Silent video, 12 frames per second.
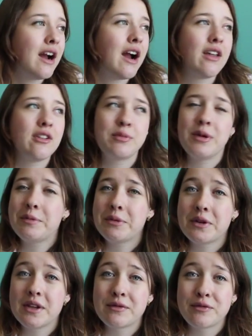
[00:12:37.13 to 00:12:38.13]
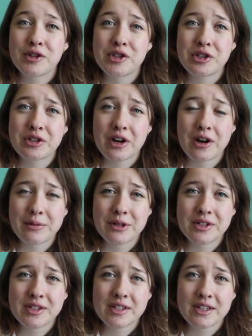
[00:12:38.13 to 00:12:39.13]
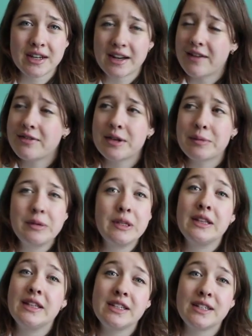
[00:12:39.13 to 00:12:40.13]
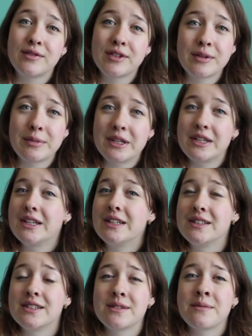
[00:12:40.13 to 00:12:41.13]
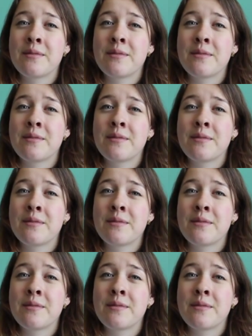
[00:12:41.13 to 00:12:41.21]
other people in first year commerce can have completely different opinions.